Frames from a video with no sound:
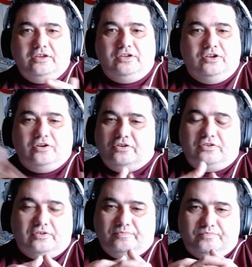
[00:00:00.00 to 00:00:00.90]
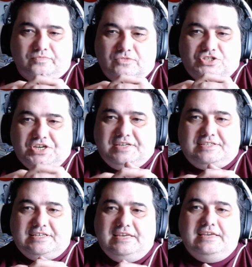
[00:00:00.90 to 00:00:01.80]
You know,
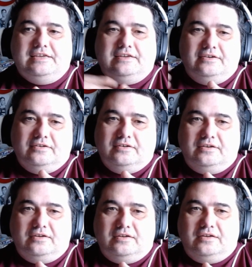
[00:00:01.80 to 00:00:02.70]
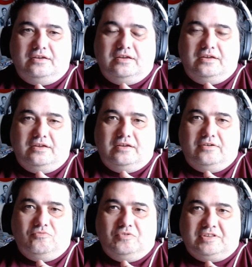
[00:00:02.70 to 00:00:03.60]
JC
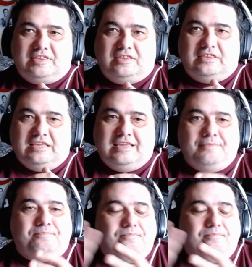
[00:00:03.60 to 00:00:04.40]
with the